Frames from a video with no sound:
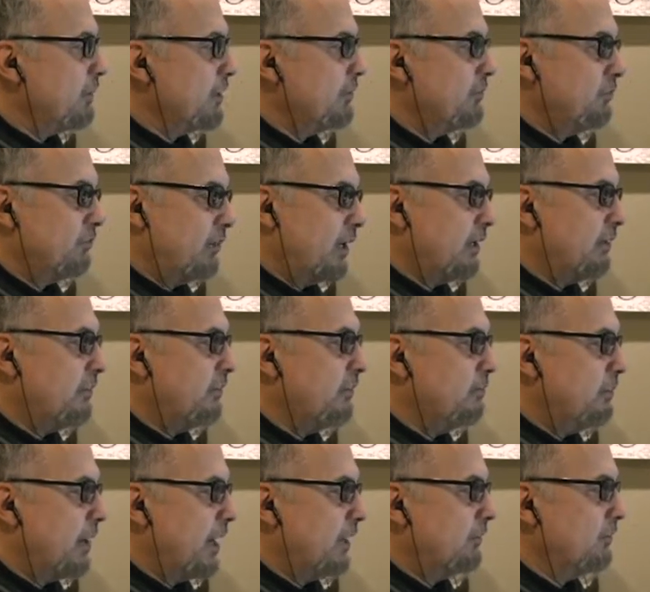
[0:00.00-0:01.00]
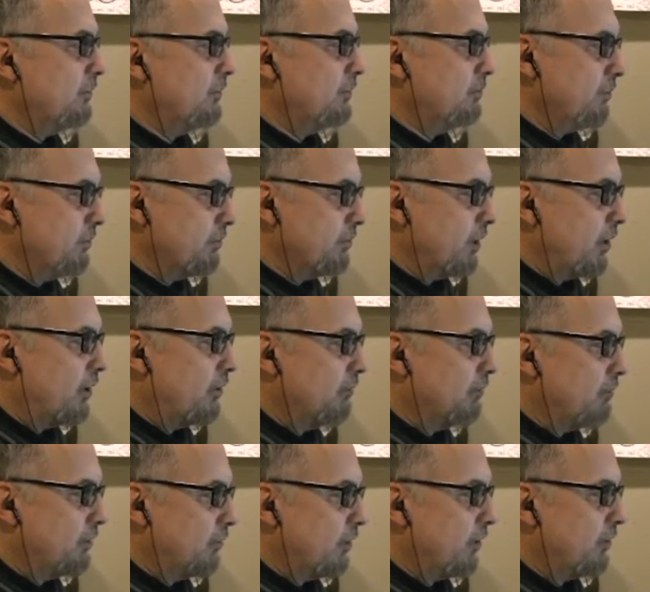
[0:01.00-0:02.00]
may strengthen migrants' resolve
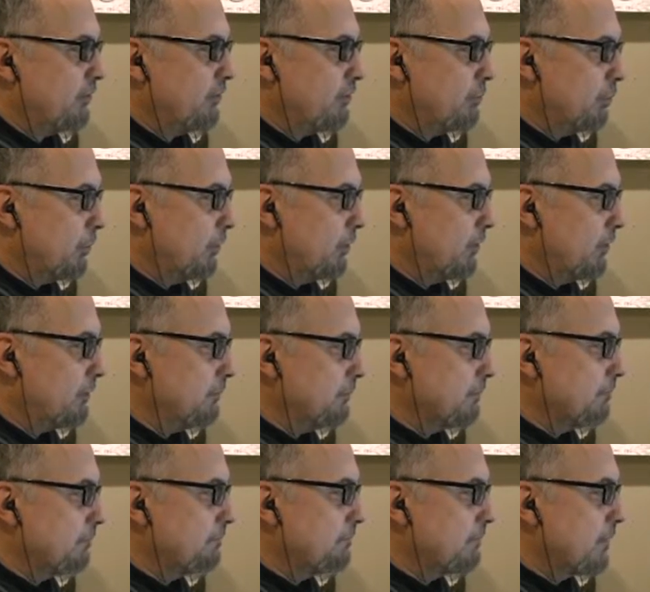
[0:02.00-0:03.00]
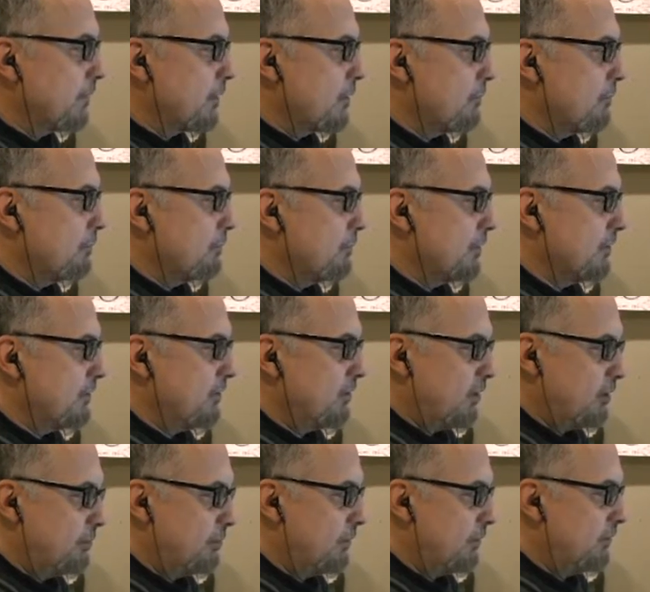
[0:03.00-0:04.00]
to cross the border, Ms.
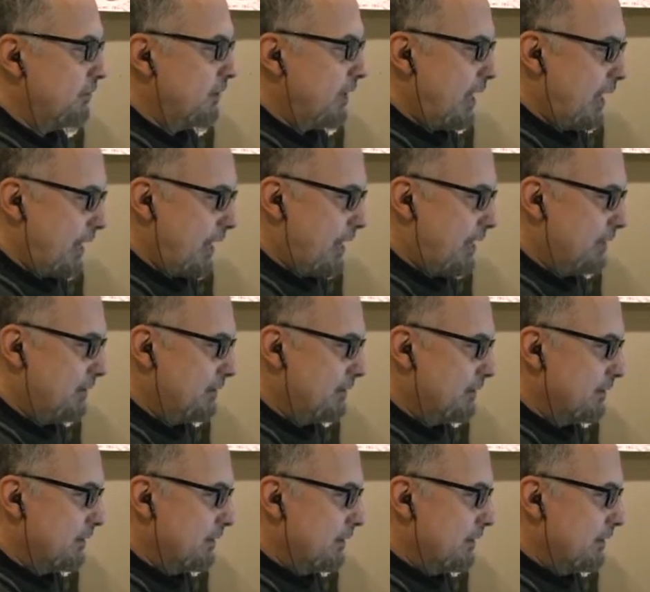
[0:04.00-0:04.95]
Hipman adds.